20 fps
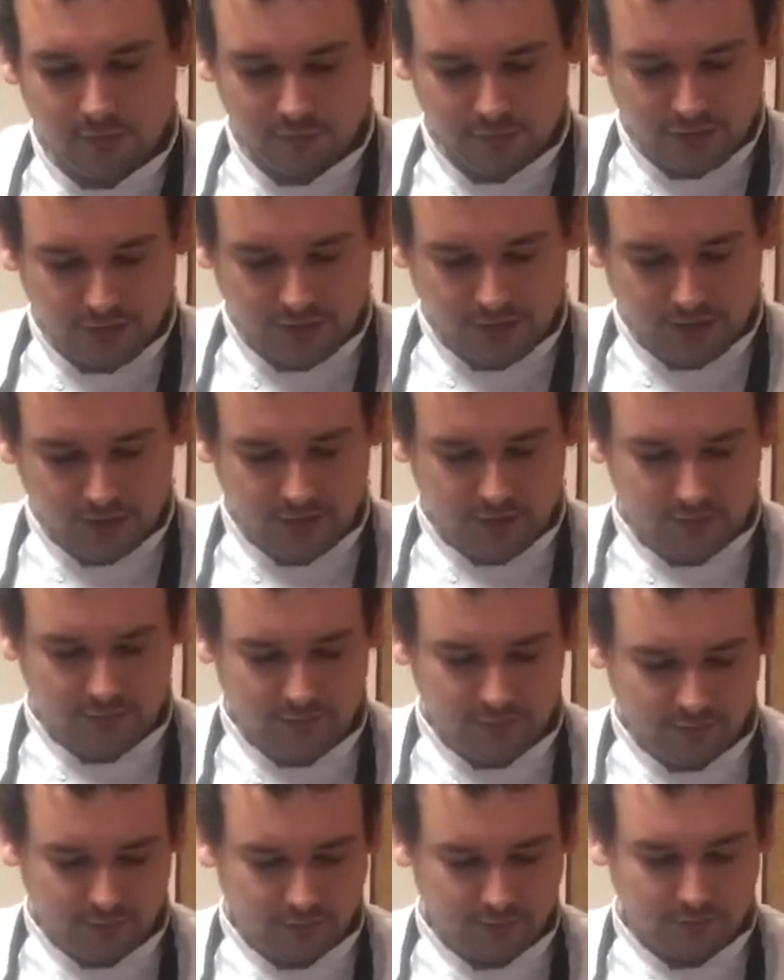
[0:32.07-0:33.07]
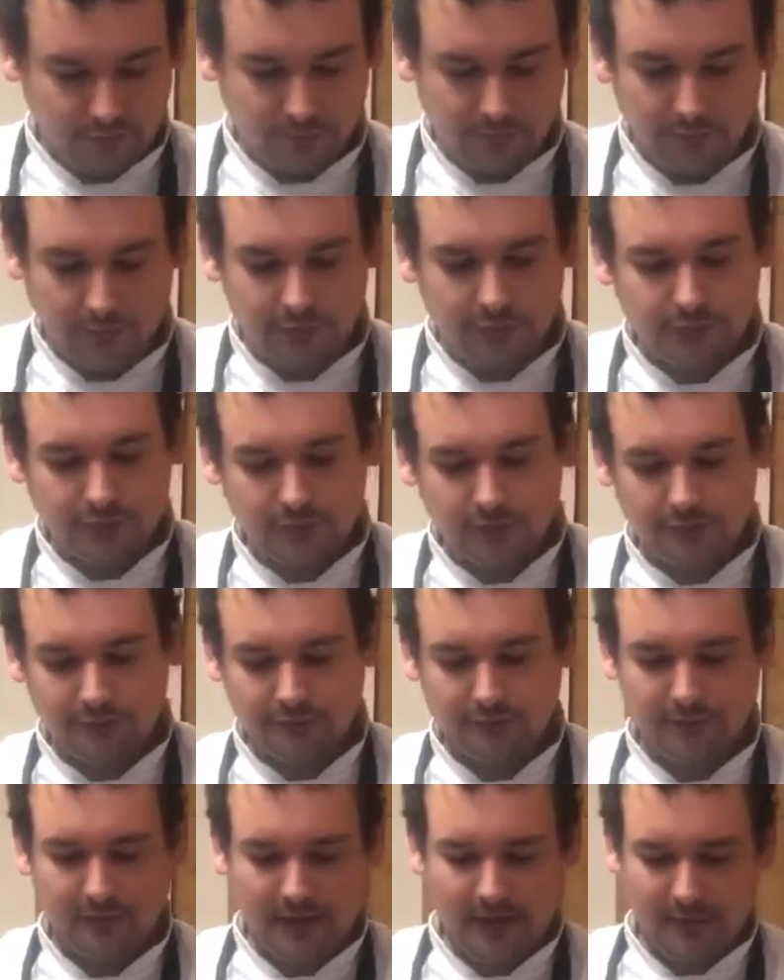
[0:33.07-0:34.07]
chicken, I've got some couscous,
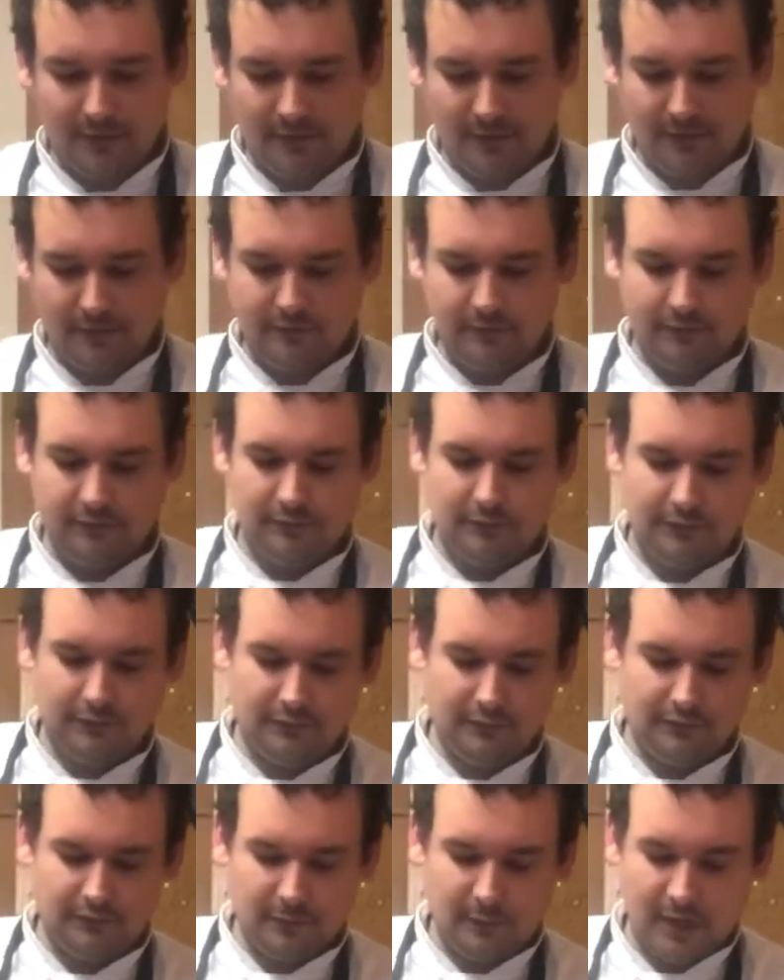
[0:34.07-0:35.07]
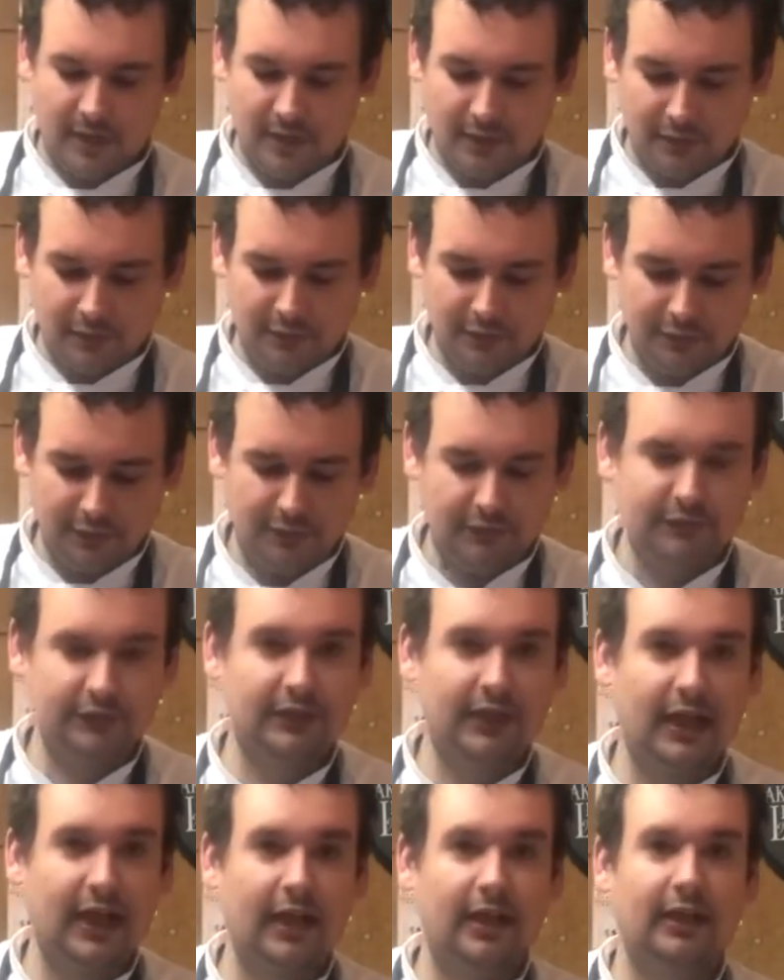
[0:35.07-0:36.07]
some lemon, tomato, onions,
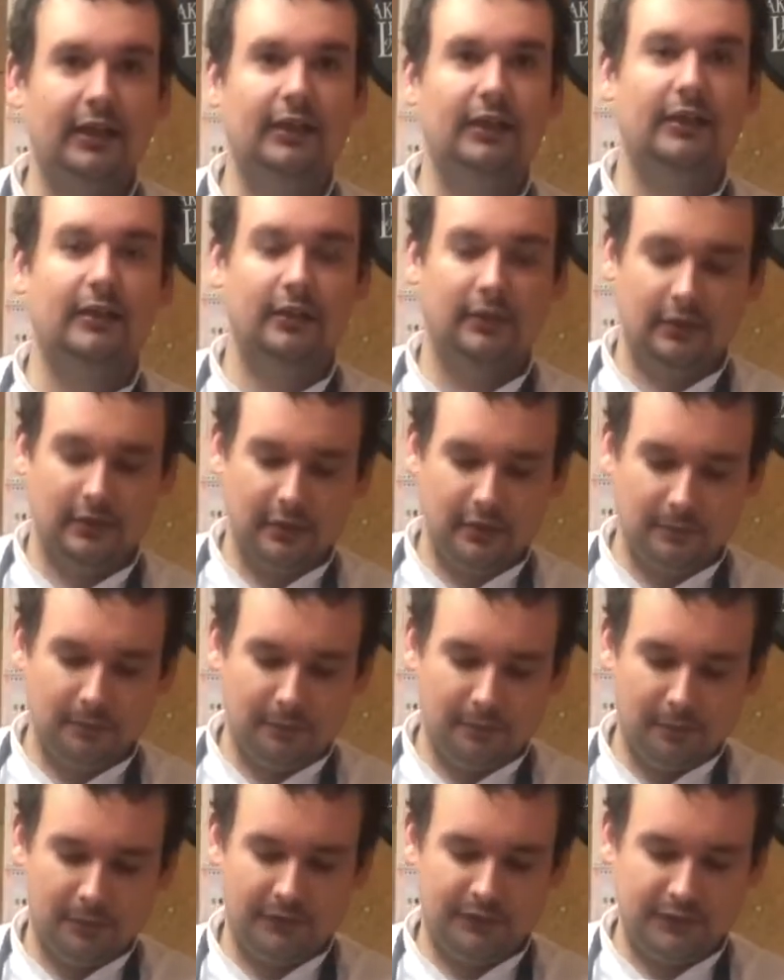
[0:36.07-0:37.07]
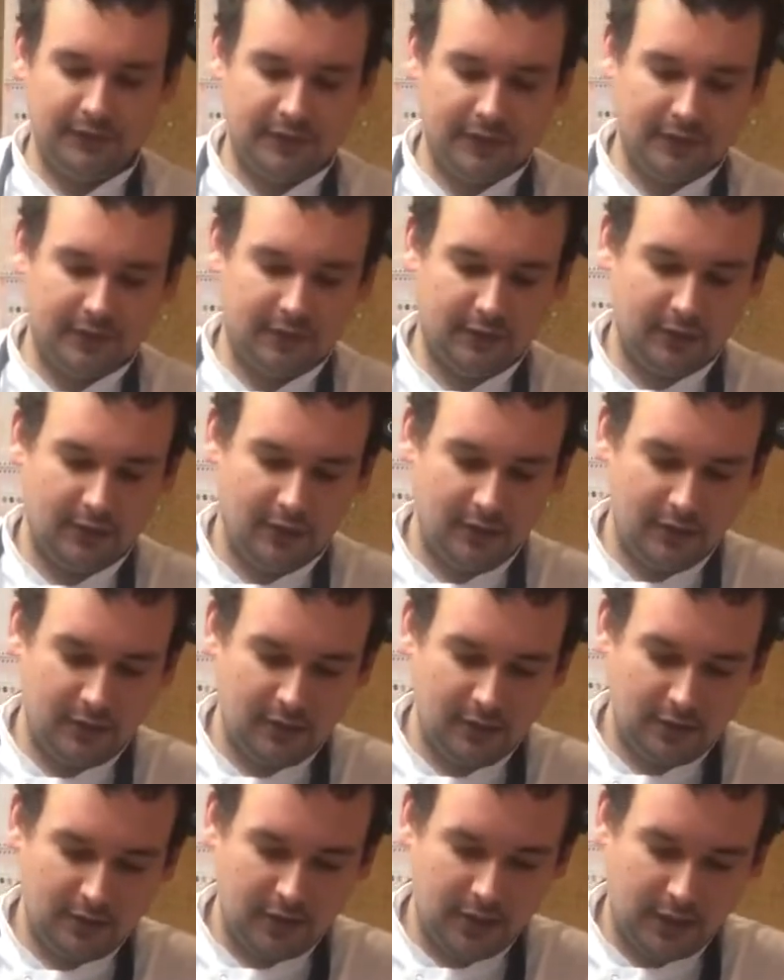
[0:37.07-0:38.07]
garlic, butter,
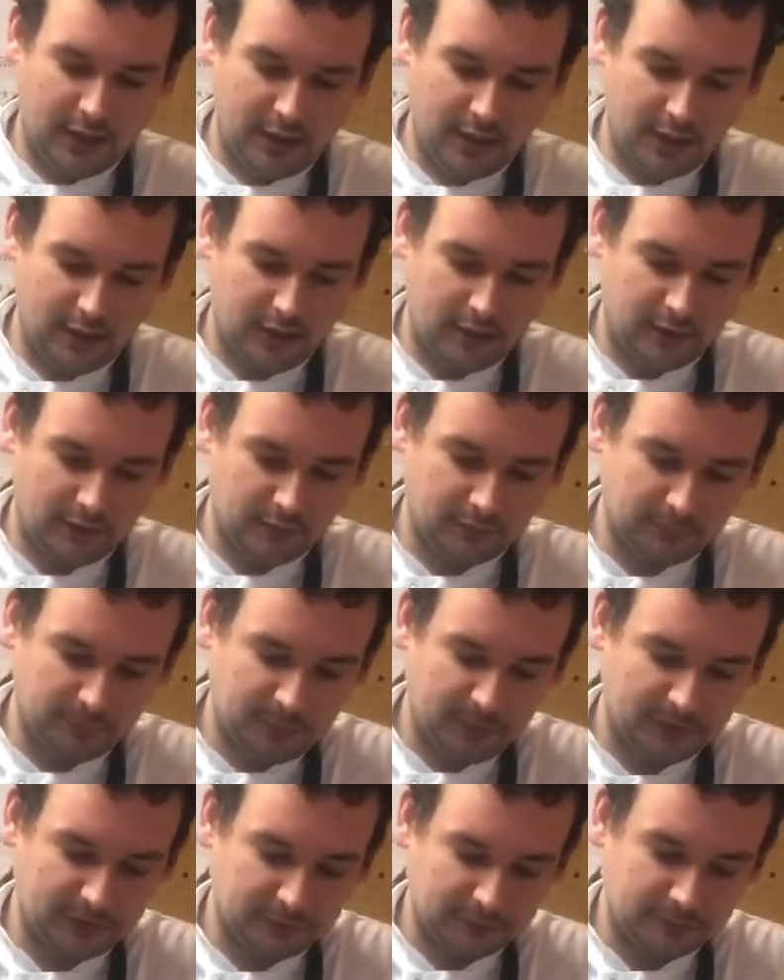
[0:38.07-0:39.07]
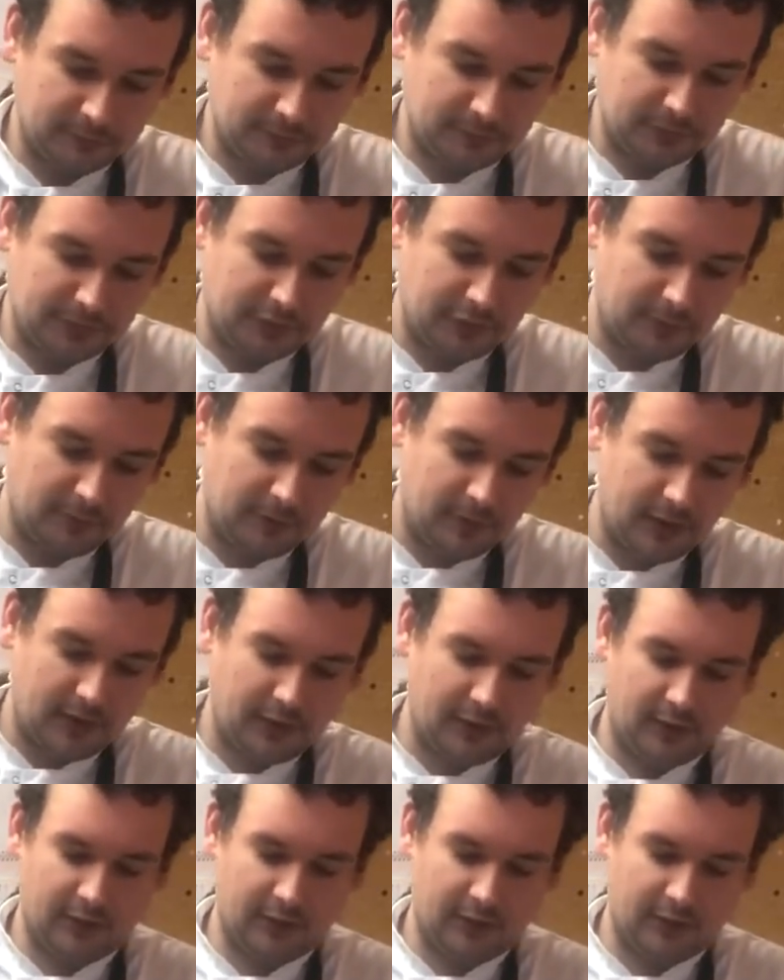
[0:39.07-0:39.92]
picked up some turmeric,